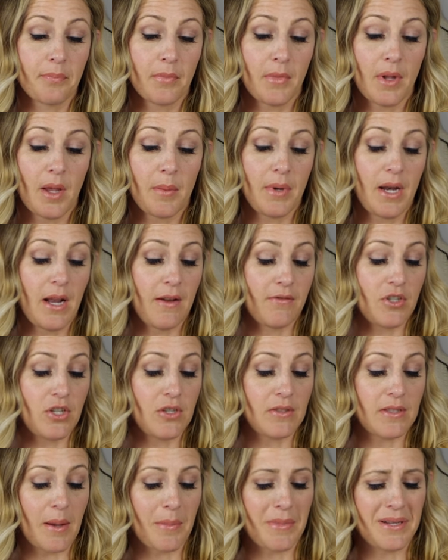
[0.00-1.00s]
I'm gonna have to
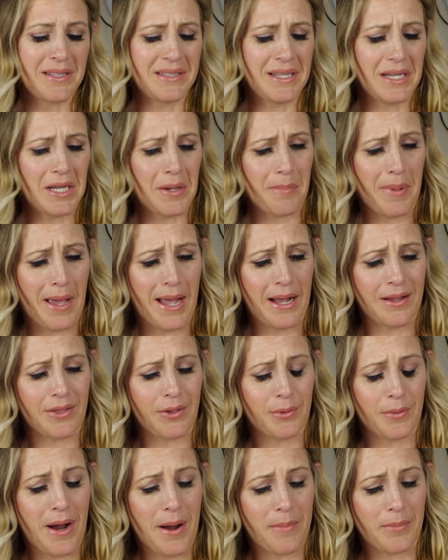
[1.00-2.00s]
use that. I'm gonna stick it back
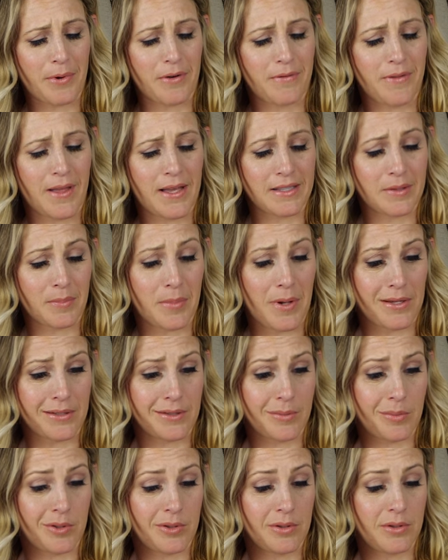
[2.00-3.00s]
in the wrapper if that's
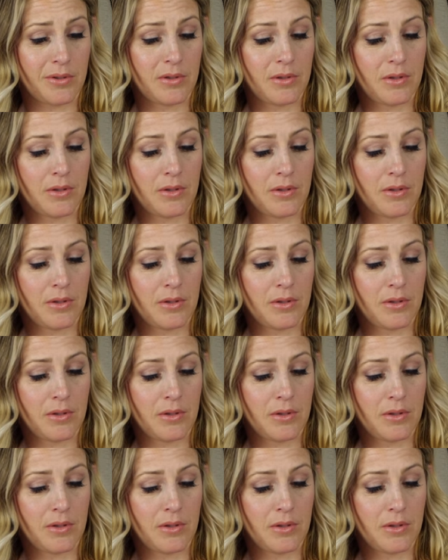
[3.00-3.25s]
possible.